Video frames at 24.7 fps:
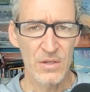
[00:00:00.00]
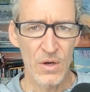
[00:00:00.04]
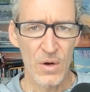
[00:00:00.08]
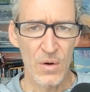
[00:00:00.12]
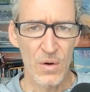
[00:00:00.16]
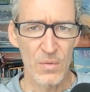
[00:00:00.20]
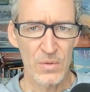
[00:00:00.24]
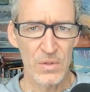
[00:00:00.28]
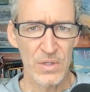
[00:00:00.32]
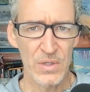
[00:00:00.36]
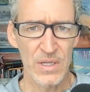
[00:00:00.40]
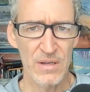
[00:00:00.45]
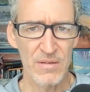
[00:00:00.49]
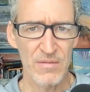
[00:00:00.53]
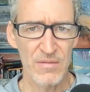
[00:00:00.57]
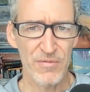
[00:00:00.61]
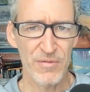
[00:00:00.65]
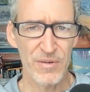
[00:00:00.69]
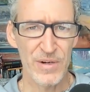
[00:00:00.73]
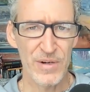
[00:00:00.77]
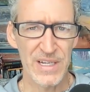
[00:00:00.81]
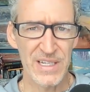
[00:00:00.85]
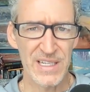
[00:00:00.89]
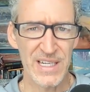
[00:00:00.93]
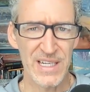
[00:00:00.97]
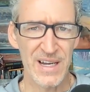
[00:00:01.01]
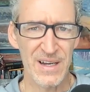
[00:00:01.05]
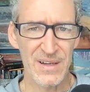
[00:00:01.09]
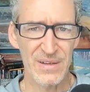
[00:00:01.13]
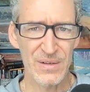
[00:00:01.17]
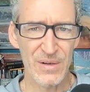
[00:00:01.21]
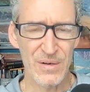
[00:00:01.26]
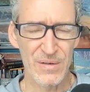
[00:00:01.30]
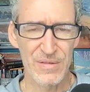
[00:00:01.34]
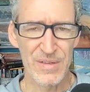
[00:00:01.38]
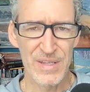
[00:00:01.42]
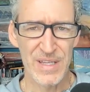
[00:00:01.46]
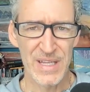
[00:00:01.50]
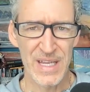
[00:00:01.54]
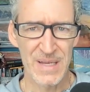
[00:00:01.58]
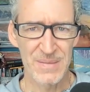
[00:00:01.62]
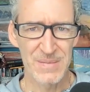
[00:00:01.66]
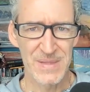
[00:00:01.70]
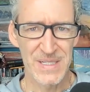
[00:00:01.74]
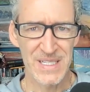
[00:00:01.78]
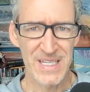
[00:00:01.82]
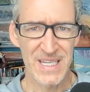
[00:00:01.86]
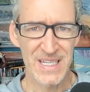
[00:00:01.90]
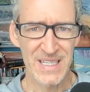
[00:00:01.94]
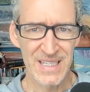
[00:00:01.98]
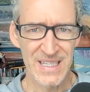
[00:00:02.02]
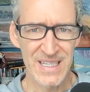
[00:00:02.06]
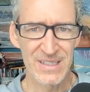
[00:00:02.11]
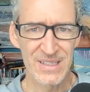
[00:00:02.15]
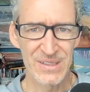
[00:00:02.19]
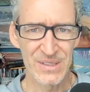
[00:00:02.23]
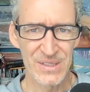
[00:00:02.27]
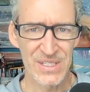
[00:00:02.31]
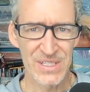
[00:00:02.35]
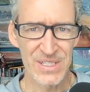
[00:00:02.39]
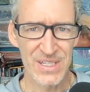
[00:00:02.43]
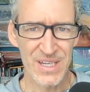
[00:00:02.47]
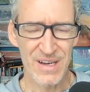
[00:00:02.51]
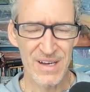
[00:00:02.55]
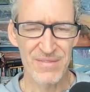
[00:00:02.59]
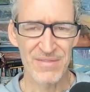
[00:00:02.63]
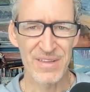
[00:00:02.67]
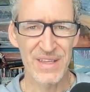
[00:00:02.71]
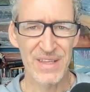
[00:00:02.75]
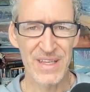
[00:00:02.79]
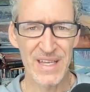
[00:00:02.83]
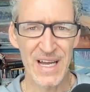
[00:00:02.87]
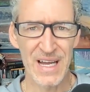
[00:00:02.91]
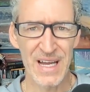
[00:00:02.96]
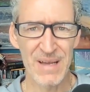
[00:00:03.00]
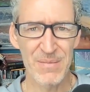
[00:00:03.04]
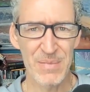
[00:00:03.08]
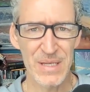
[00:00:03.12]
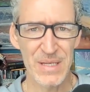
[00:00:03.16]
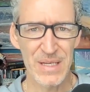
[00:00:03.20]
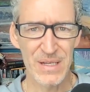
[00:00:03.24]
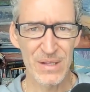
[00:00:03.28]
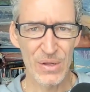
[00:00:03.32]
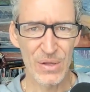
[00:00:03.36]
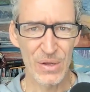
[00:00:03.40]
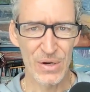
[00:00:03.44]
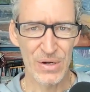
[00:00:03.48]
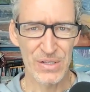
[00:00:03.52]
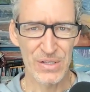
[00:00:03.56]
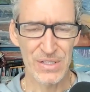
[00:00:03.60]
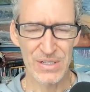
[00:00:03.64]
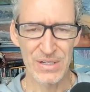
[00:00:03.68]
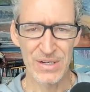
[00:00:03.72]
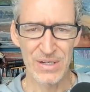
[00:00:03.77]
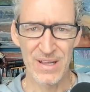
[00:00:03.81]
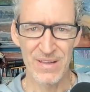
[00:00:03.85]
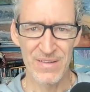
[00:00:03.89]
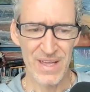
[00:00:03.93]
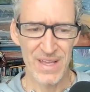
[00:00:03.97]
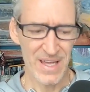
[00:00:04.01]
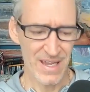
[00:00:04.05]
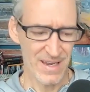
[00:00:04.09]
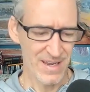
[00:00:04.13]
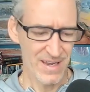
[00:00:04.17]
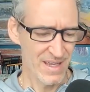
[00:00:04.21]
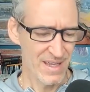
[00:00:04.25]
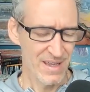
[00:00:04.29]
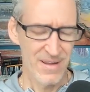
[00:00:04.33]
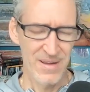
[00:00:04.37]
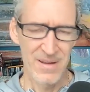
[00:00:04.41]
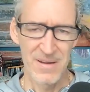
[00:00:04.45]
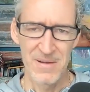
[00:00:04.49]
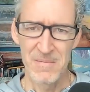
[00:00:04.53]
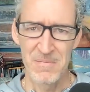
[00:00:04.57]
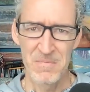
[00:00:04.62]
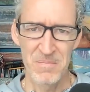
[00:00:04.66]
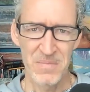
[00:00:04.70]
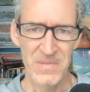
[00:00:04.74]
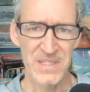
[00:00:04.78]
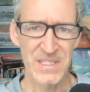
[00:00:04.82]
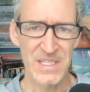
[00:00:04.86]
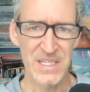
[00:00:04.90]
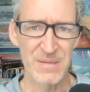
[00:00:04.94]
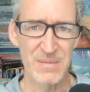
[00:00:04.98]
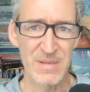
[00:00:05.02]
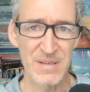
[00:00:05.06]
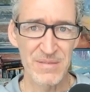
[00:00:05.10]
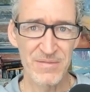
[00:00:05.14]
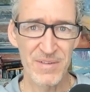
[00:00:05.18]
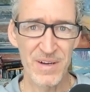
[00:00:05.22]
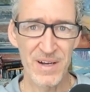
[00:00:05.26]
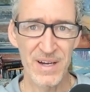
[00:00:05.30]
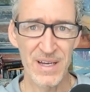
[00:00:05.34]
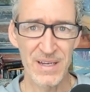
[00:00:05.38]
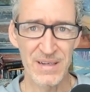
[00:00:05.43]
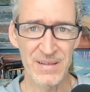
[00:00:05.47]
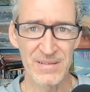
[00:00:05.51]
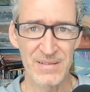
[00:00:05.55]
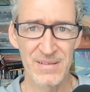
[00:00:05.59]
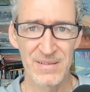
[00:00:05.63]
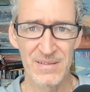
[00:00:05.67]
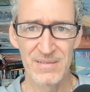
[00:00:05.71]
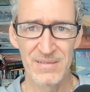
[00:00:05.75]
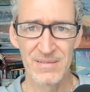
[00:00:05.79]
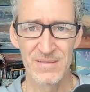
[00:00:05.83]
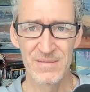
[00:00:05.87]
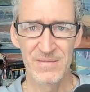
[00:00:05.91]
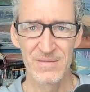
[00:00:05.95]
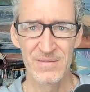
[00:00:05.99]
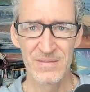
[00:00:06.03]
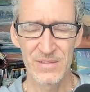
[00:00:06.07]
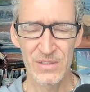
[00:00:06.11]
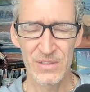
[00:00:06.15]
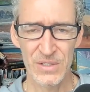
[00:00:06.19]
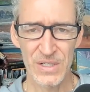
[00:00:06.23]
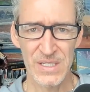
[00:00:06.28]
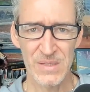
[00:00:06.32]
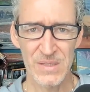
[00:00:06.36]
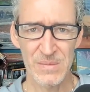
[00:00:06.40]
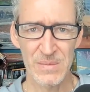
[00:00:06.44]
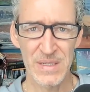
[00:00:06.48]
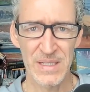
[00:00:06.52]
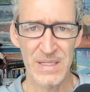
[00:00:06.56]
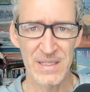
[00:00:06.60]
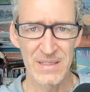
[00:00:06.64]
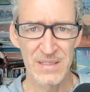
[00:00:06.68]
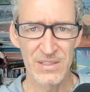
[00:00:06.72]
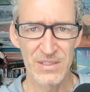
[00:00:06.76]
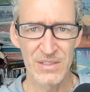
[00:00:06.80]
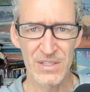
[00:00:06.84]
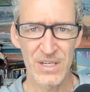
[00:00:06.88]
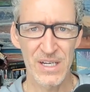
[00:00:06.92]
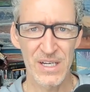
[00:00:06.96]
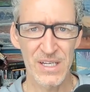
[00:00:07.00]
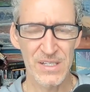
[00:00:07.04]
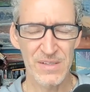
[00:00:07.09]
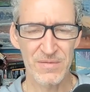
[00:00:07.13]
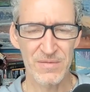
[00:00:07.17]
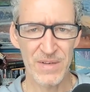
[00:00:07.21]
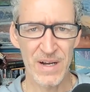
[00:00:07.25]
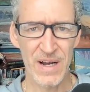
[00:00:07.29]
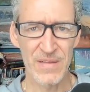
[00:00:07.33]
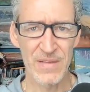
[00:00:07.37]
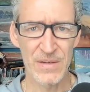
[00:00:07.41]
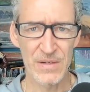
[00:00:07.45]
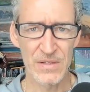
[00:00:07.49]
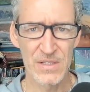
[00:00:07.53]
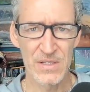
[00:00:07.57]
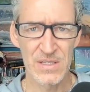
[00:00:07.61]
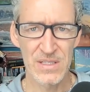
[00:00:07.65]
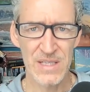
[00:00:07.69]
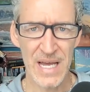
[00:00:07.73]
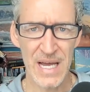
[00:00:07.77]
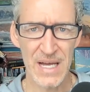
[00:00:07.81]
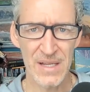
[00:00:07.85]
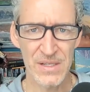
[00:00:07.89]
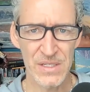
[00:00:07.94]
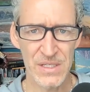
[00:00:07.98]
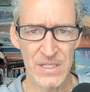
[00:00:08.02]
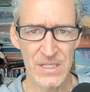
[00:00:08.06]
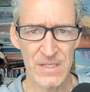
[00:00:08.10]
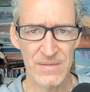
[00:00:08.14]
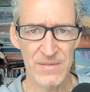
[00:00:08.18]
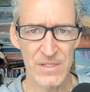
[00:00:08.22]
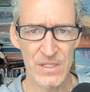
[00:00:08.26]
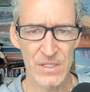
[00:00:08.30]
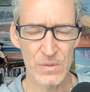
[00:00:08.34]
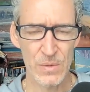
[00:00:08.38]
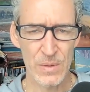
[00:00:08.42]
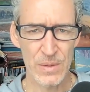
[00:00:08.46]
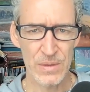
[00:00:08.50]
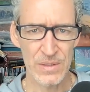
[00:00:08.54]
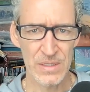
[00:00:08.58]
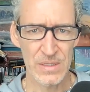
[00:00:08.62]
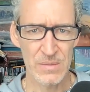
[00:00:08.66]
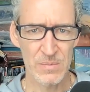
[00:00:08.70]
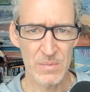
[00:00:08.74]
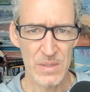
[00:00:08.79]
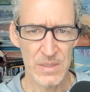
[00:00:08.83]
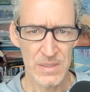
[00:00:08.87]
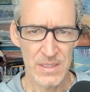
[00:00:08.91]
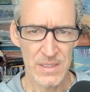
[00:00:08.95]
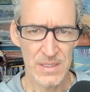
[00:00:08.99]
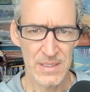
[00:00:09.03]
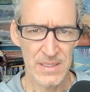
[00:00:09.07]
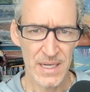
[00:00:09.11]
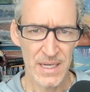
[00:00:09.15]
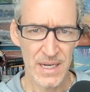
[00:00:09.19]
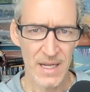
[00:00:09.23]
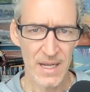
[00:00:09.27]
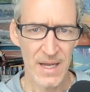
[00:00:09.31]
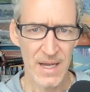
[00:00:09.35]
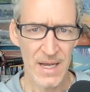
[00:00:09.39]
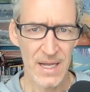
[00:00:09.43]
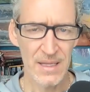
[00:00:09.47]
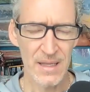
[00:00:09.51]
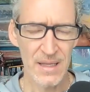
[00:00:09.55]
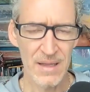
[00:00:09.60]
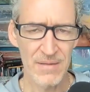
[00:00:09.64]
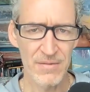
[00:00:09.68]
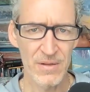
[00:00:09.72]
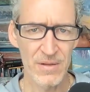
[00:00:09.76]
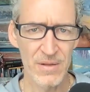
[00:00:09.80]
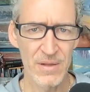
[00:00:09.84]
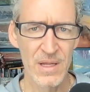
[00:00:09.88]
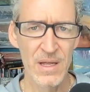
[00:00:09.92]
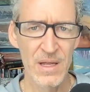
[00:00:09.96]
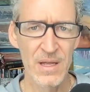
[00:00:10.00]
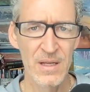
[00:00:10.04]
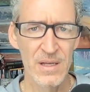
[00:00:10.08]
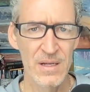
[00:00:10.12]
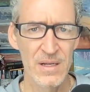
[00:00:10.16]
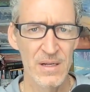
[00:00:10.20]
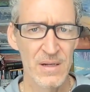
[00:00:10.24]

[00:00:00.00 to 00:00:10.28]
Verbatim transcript: Don't get freaked out over the Amazon legal stuff and the IP alerts and all that. It's going to be fine. Trust me just fine. There's thousands of us doing this business at a high level.